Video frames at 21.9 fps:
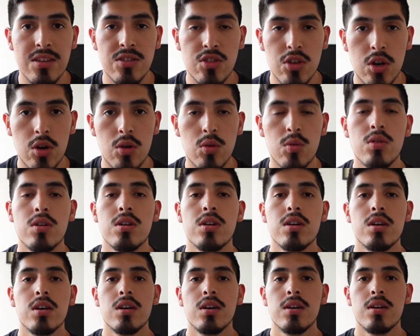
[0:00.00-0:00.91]
So
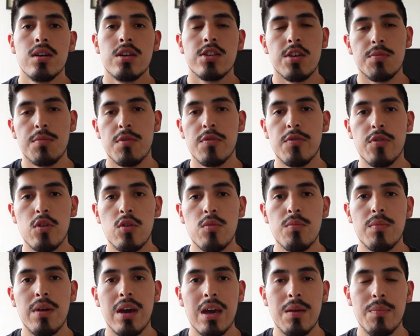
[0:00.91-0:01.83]
some of you
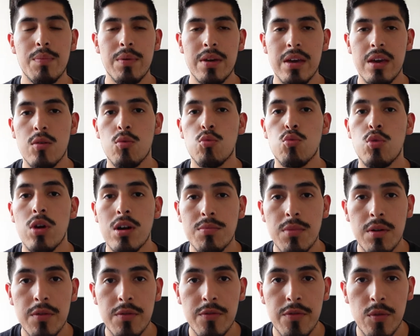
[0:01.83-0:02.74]
may be 1
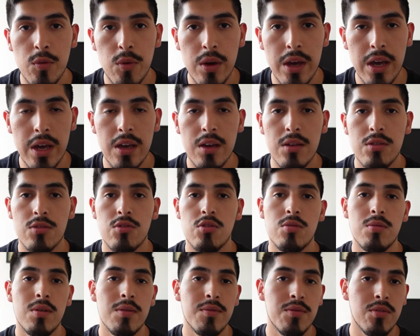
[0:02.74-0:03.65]
month away,
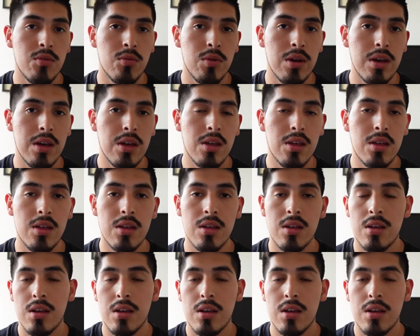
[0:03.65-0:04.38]
2 months away,